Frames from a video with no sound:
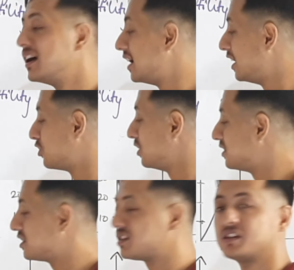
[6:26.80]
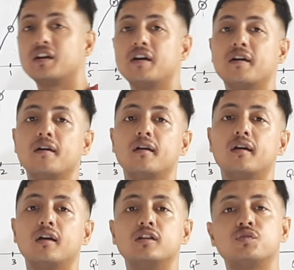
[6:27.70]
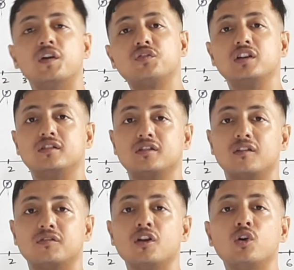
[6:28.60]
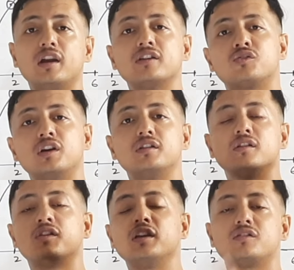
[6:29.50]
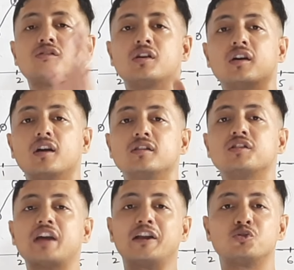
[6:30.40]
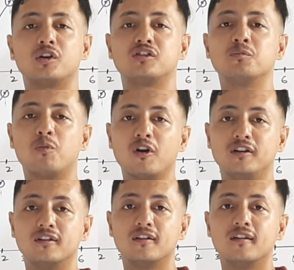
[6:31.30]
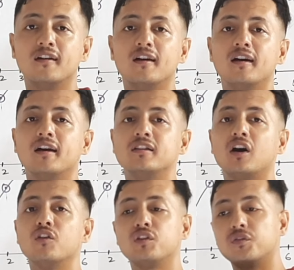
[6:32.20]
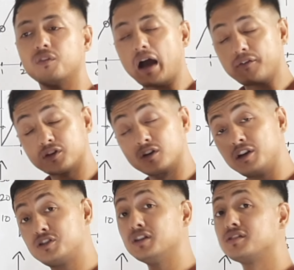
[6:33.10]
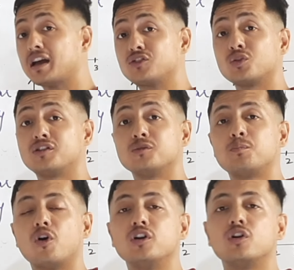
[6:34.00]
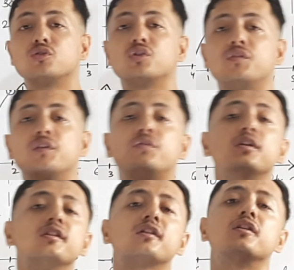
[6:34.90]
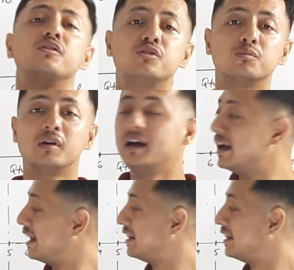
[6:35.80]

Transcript: it reaches, it's 50 itself. Now it has reached the saturation point. Now, after reaching the saturation point also, if you further consume,